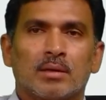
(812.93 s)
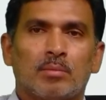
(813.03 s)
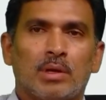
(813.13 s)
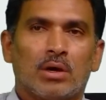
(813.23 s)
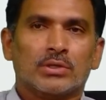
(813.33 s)

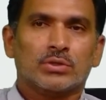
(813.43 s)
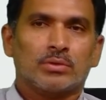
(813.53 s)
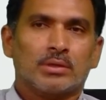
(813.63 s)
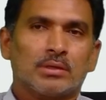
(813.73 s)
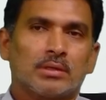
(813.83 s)
belongs to
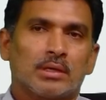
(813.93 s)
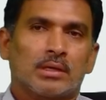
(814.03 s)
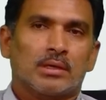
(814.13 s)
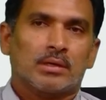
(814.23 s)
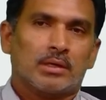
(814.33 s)
the
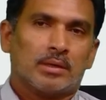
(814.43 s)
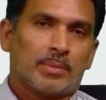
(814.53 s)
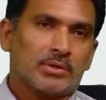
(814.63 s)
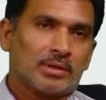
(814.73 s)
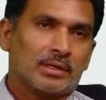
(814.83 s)
a
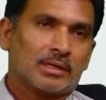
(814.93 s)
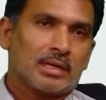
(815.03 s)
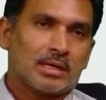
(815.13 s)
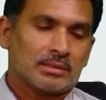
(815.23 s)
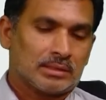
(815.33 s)
particular
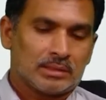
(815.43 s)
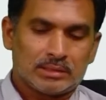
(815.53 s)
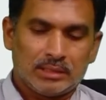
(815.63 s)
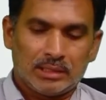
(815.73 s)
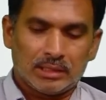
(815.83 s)
class
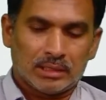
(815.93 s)
ci